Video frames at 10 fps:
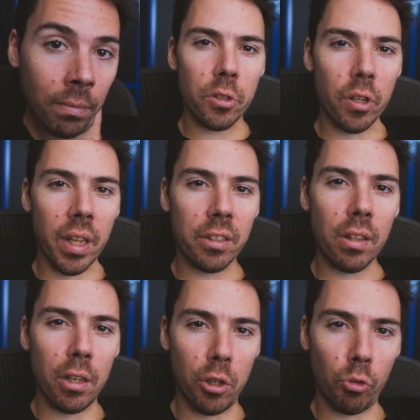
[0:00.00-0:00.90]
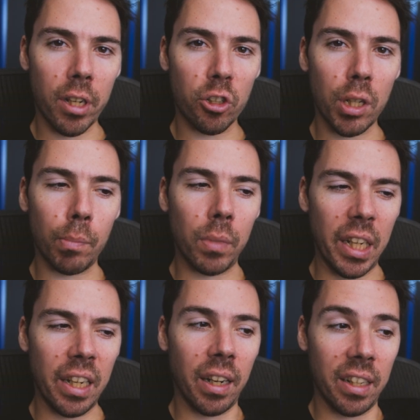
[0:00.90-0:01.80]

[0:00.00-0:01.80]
So that's the direction I'm leaning.